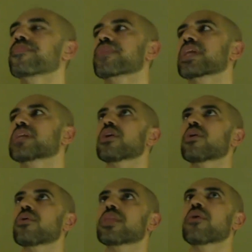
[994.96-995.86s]

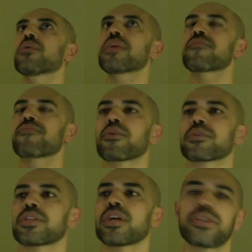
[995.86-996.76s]
So they only focused
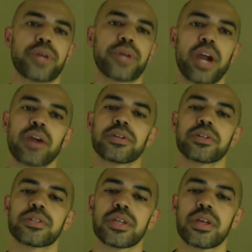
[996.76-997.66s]
on two characters,